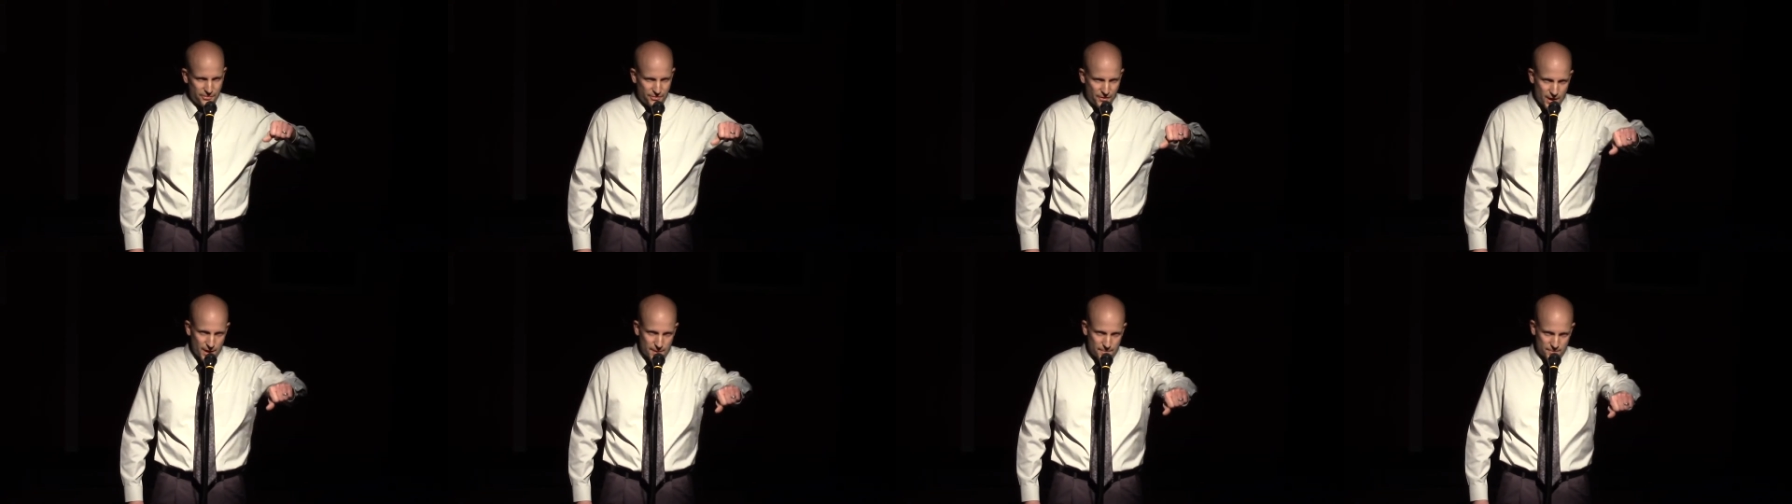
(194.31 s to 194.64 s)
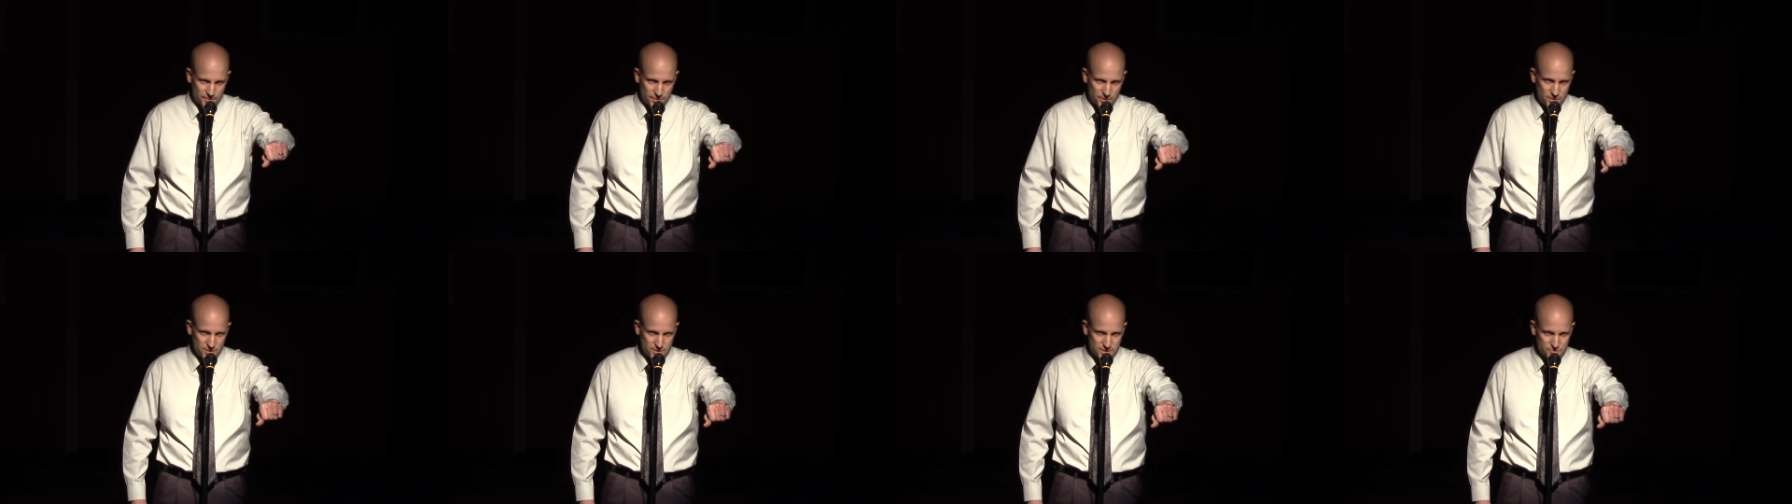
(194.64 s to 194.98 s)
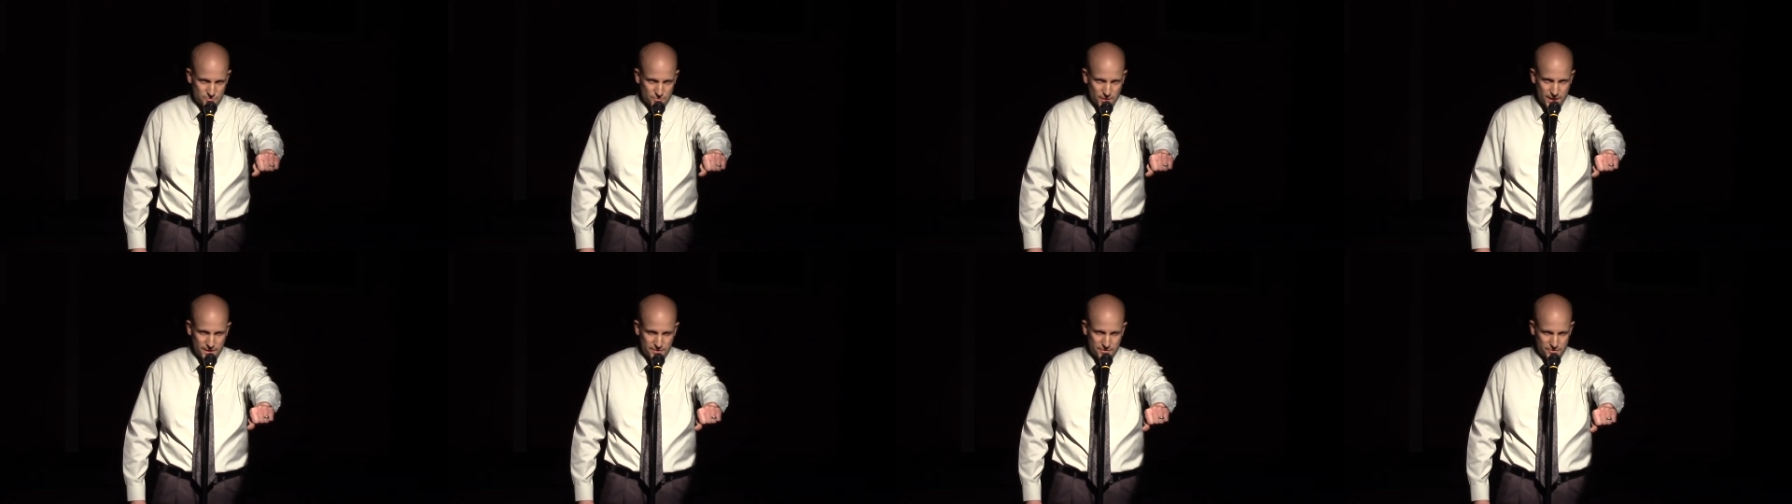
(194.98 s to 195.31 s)
thumb
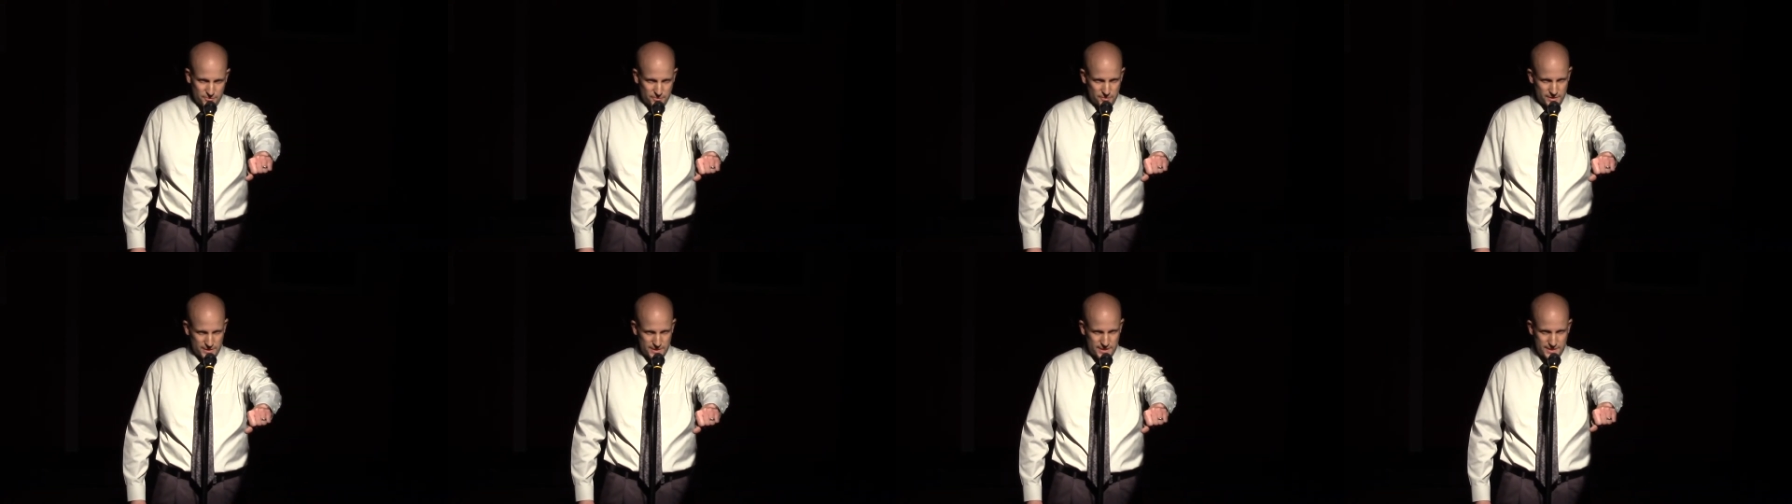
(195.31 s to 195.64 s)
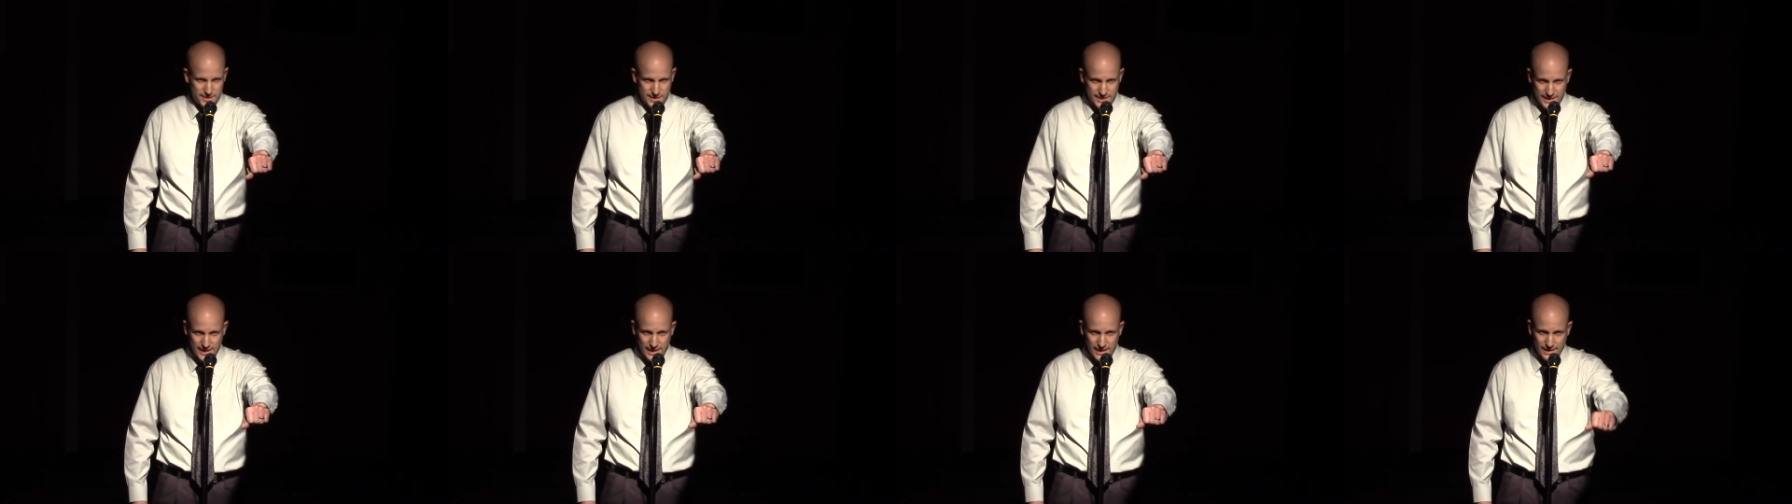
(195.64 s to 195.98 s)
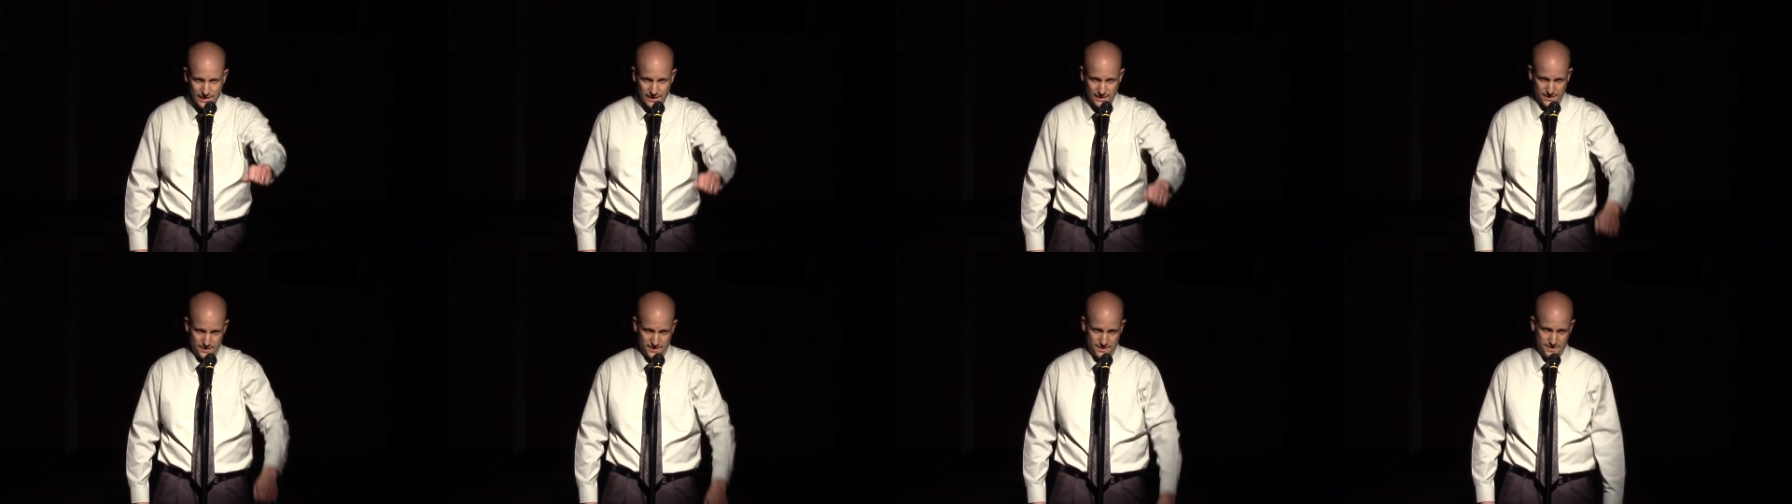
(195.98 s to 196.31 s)
goes right through its
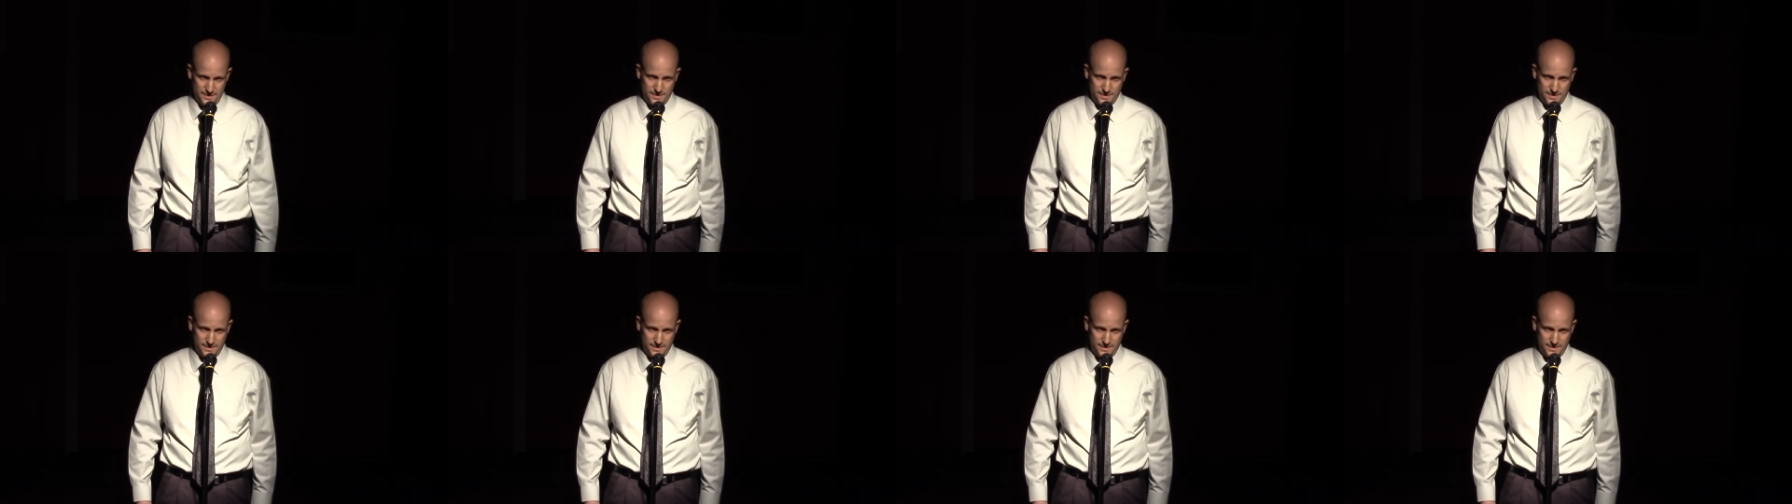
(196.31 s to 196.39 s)
skin.